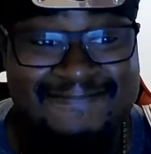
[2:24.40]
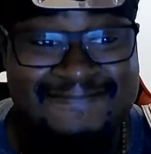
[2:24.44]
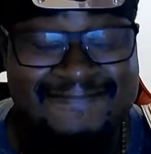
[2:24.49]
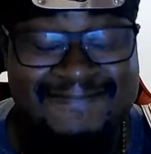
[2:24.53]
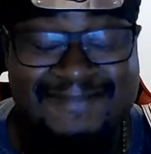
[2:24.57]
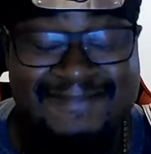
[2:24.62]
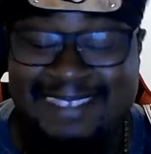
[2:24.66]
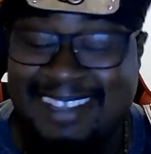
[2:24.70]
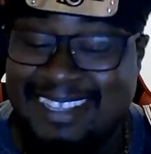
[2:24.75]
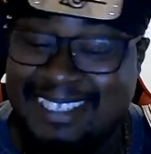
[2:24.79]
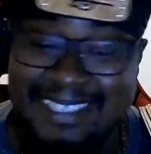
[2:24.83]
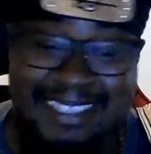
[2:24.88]

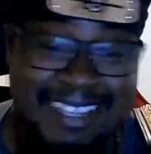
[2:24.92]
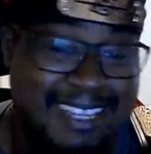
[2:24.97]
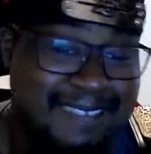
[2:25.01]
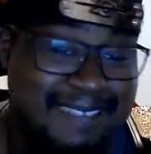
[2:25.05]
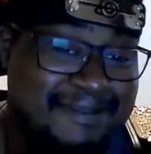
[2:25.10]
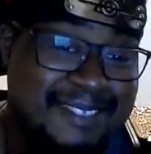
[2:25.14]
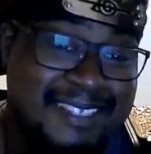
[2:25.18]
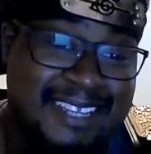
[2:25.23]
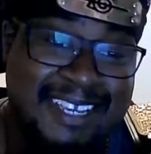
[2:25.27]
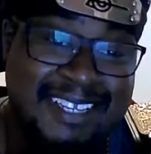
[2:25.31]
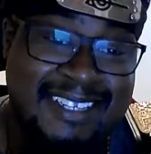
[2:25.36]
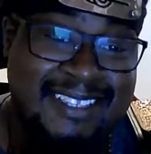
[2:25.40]
That's
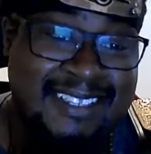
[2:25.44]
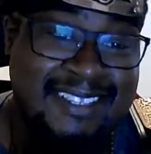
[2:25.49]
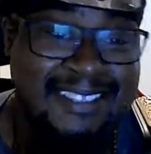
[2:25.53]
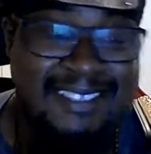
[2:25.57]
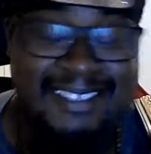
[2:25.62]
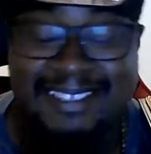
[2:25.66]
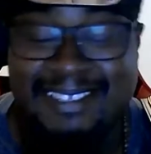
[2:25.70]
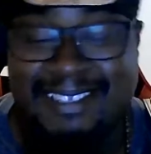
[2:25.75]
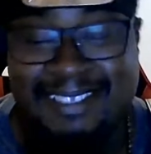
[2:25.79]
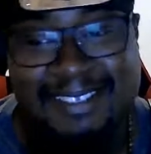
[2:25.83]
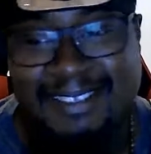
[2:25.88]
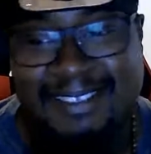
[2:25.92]
lopsided.
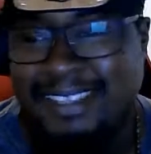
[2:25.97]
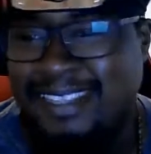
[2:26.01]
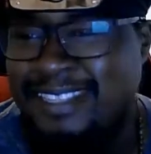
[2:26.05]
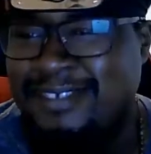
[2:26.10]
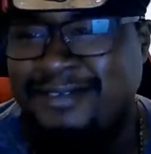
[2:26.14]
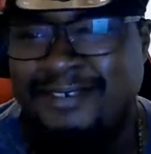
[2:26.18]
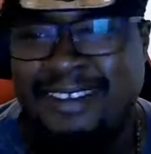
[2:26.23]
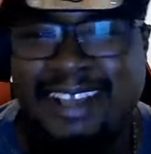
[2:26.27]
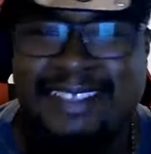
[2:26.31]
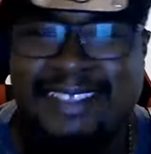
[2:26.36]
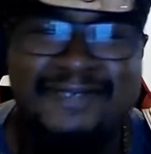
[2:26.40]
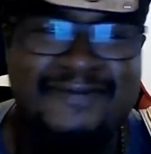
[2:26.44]
So yeah, the
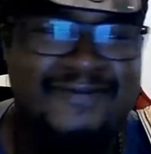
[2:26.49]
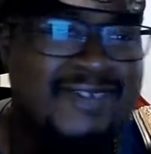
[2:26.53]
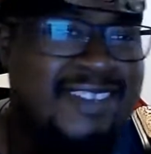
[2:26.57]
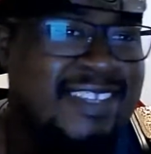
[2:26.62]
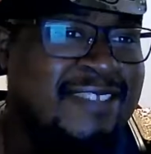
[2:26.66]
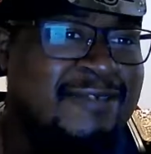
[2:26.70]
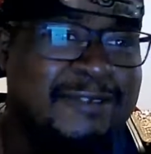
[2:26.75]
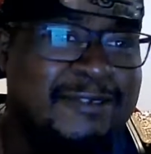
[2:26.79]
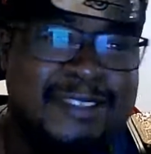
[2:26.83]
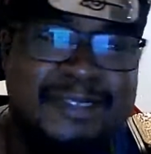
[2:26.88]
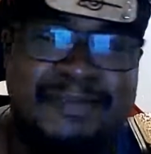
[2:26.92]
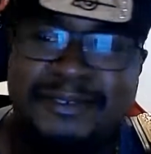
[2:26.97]
Grand
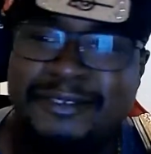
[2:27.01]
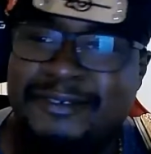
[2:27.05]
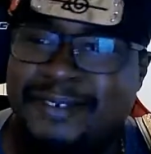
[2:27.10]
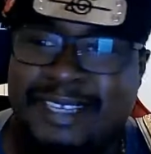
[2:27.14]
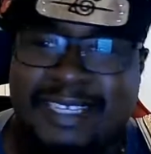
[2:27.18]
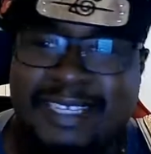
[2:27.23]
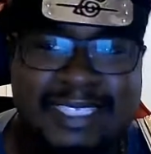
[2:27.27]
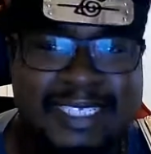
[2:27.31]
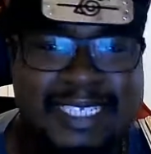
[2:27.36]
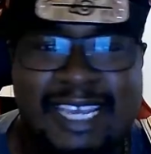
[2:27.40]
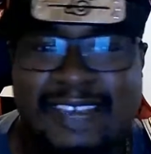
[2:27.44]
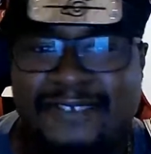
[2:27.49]
Fleet or the
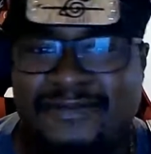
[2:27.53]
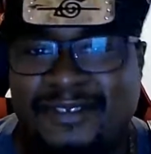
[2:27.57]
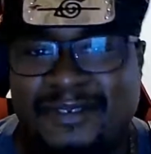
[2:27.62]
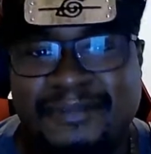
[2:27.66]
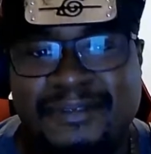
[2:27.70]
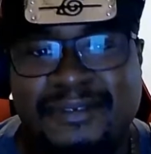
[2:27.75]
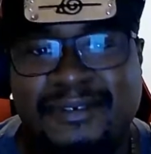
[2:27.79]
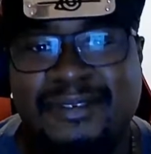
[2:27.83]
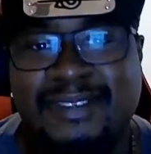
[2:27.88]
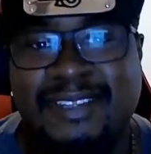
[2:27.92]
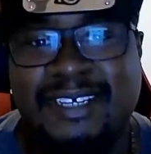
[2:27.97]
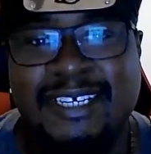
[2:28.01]
Marines have to
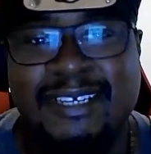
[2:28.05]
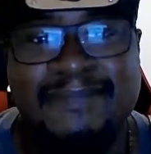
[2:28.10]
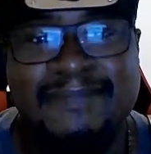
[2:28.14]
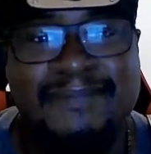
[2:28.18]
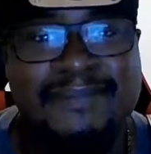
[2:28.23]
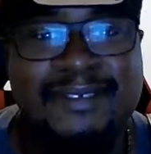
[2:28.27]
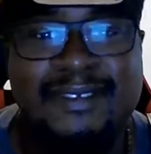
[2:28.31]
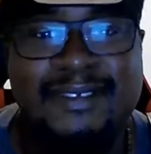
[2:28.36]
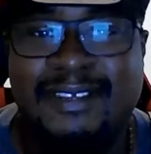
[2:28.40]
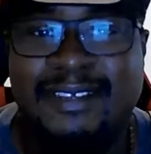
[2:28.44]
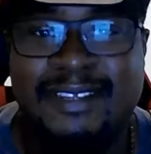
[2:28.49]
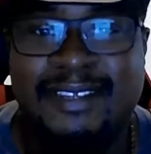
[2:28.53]
pull up.
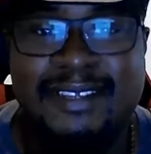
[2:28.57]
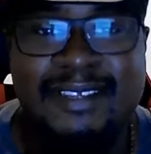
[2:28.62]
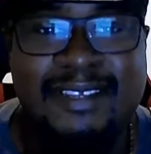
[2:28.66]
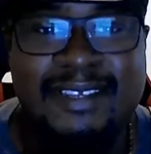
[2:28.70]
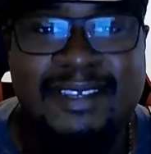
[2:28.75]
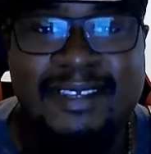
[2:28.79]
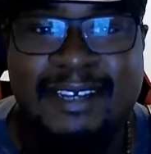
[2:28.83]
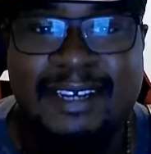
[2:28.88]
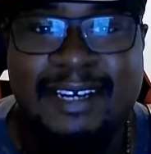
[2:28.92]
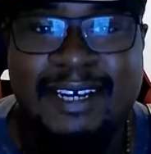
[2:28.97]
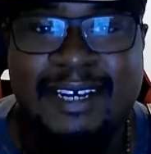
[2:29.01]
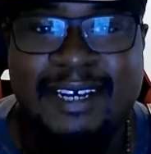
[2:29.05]

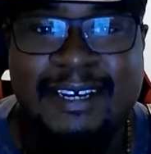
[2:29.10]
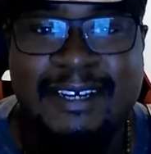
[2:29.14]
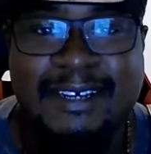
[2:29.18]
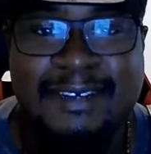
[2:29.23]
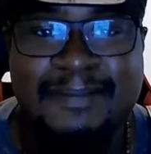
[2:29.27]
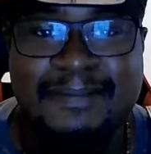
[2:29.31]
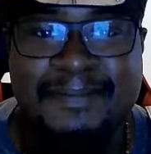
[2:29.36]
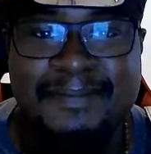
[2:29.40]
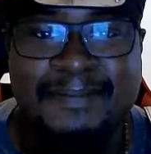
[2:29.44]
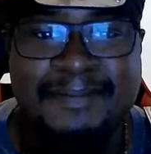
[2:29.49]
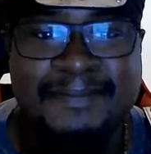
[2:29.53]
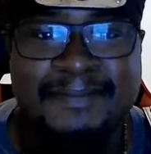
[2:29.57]

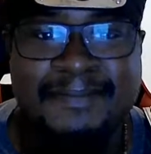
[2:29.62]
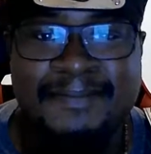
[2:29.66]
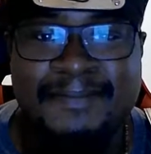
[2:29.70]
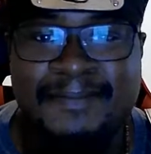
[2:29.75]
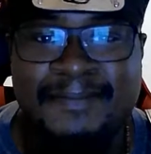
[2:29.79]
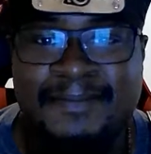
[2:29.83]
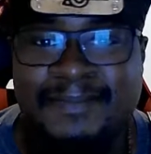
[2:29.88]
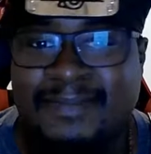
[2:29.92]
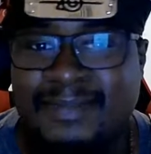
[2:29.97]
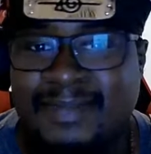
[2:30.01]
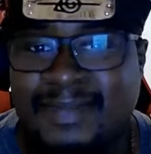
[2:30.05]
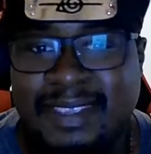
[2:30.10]
Um,
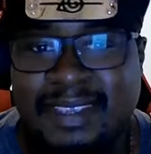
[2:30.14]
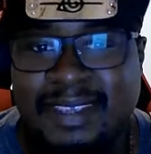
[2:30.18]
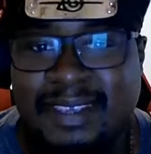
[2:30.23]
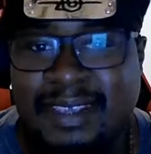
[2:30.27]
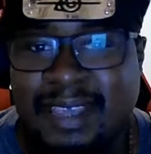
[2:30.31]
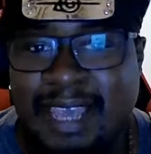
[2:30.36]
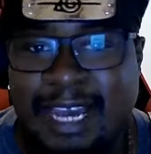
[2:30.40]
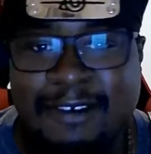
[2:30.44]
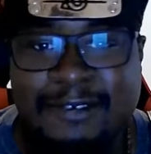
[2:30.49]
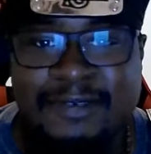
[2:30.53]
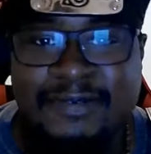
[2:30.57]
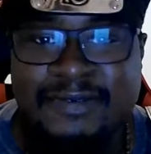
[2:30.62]

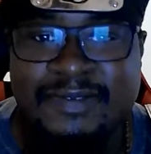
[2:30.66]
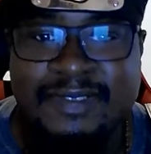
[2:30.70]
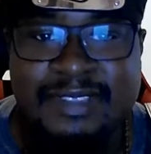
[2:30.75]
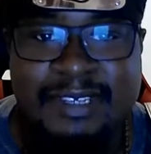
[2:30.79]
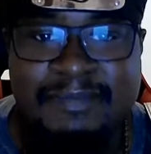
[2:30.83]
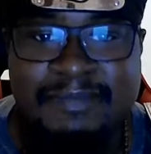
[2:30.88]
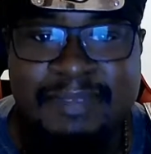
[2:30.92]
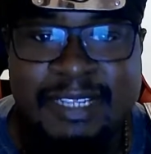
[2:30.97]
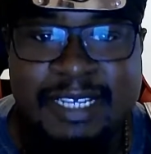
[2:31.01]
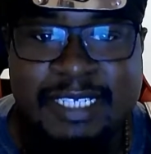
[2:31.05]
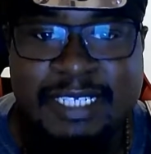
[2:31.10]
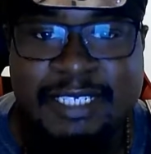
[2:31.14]
however, the
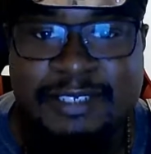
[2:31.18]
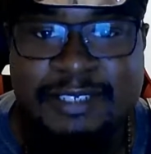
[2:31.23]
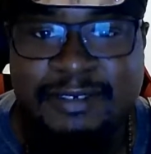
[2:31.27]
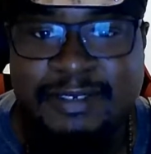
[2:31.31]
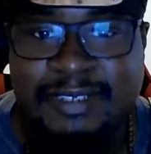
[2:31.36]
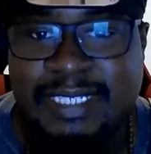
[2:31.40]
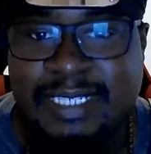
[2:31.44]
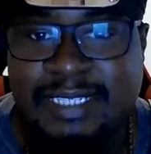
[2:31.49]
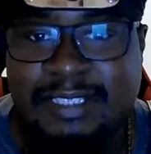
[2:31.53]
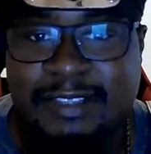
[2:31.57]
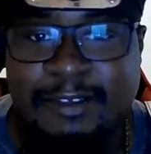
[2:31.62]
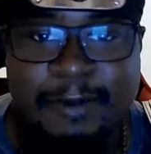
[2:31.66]

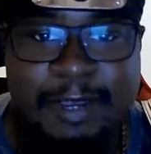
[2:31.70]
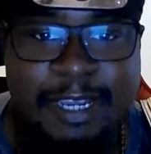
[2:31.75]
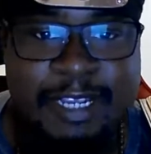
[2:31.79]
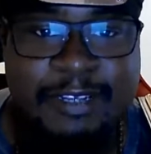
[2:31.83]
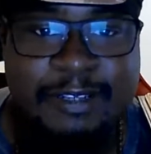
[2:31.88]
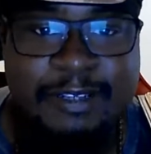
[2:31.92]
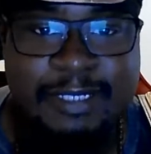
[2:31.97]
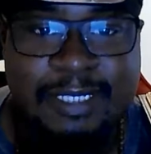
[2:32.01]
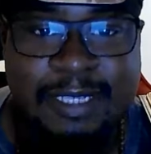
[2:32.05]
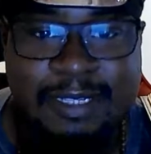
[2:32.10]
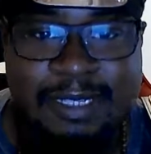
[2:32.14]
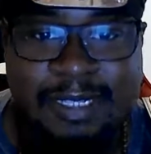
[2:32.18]
pleasures and the
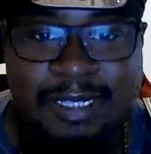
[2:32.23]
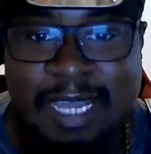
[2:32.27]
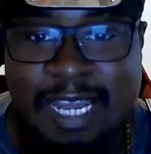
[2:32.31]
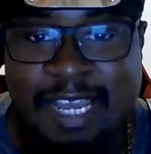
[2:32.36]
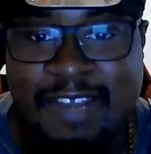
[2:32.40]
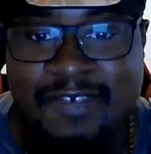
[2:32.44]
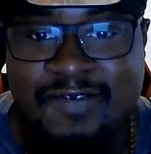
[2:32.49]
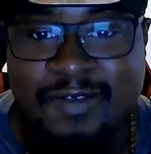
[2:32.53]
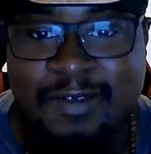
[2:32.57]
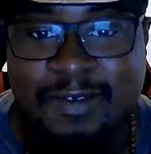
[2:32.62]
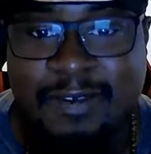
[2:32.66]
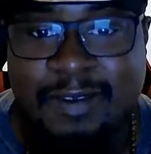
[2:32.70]
waiters on the
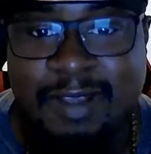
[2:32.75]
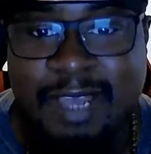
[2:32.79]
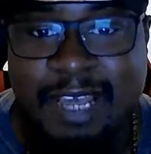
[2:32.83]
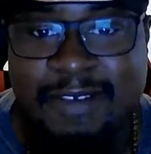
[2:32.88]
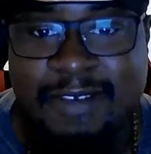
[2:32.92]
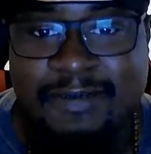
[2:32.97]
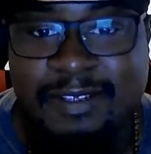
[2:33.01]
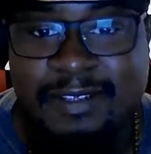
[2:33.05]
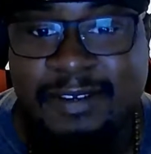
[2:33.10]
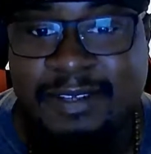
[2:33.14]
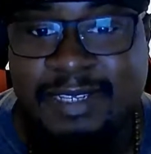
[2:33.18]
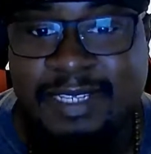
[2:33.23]
live floor
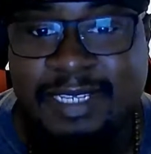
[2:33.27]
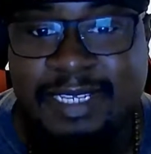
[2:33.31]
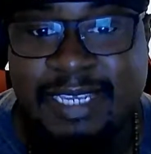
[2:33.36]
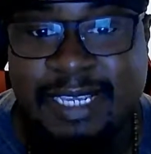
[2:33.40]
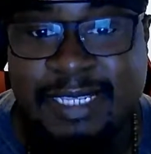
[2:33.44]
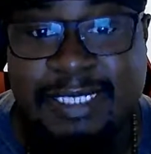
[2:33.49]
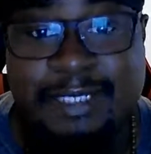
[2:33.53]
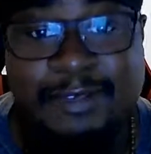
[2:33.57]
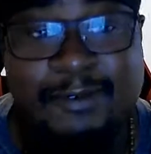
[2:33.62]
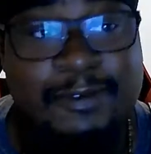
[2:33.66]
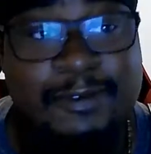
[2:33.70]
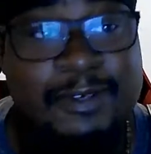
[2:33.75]
have turned
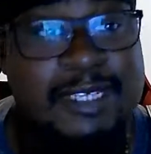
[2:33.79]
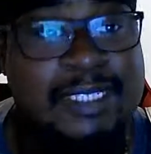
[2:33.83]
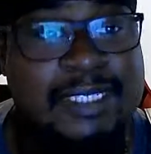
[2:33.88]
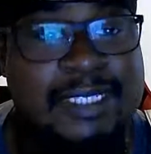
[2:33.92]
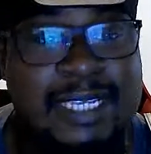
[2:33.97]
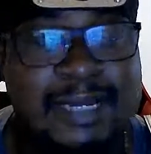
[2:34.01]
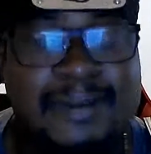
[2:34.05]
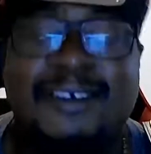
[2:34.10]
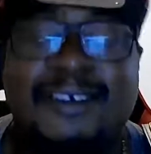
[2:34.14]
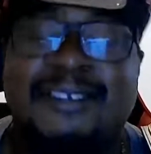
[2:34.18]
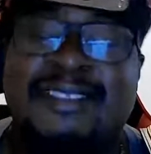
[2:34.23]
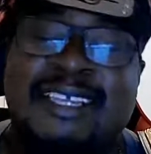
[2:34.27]
against Queen
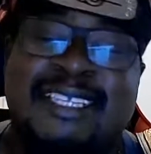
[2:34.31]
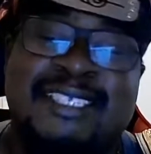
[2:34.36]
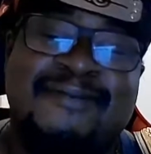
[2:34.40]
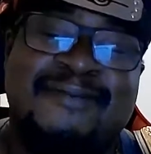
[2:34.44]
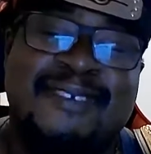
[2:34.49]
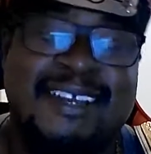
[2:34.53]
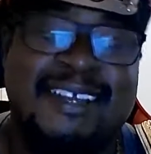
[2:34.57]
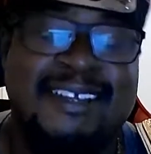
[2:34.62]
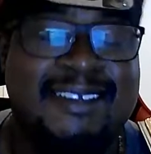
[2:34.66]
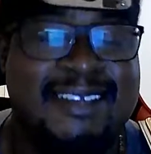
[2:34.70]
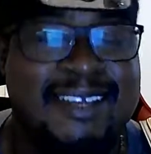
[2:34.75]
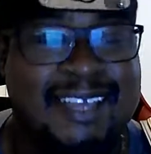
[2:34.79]
Song. Oh, that's
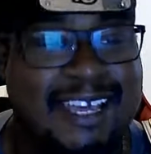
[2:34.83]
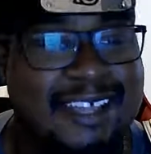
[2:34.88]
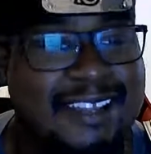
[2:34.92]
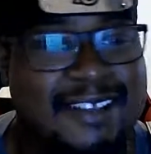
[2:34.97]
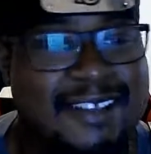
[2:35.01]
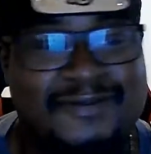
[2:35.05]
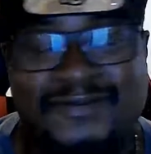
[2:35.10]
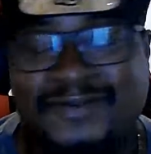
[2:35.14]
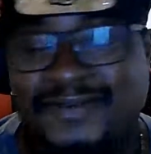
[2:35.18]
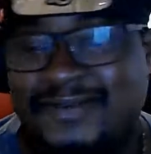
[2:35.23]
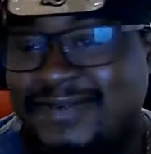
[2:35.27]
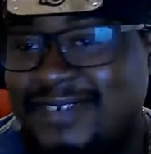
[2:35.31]
right. How I
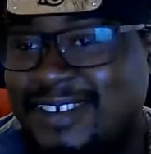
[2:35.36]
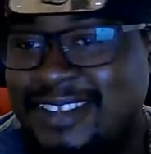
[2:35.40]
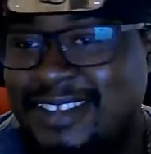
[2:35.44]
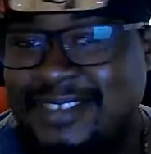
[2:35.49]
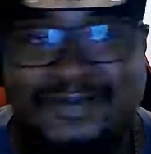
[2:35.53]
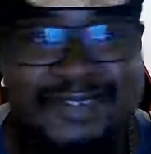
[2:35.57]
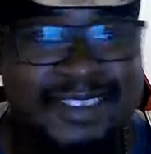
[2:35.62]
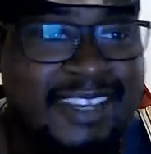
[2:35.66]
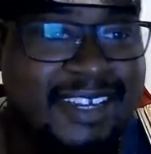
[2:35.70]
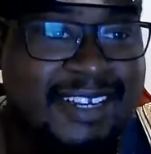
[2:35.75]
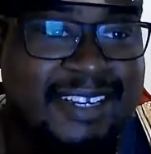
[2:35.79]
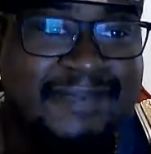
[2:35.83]
fucking
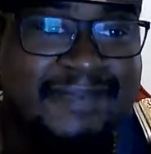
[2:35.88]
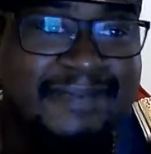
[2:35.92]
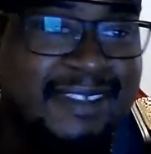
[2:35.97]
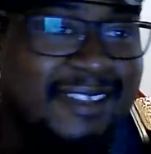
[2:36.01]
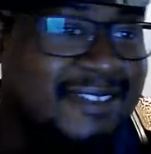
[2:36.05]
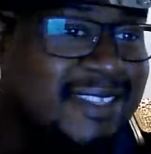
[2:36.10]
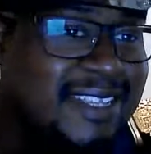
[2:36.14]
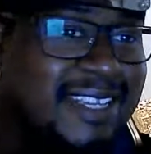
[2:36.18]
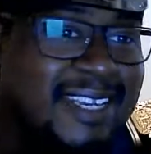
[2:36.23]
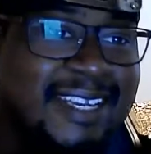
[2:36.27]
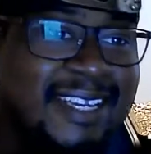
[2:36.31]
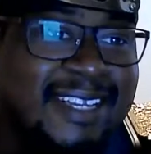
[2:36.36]
forget
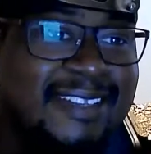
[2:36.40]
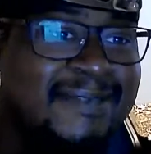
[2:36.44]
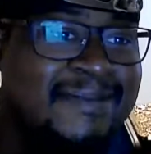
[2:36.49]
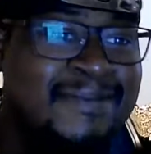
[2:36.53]
about that.